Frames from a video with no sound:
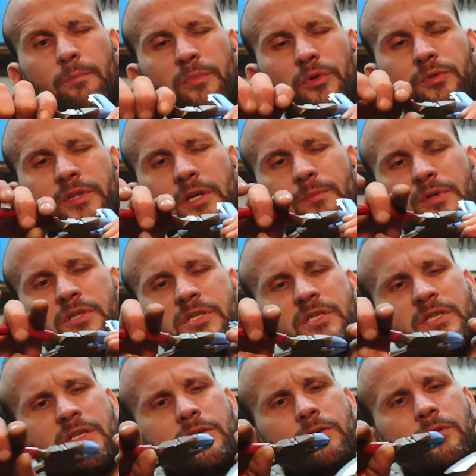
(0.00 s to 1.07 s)
Blue tempered
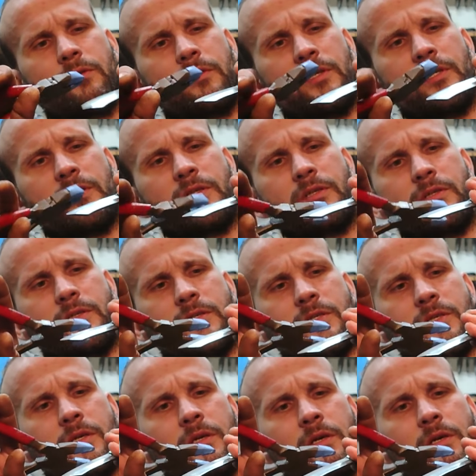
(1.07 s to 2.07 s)
steel is,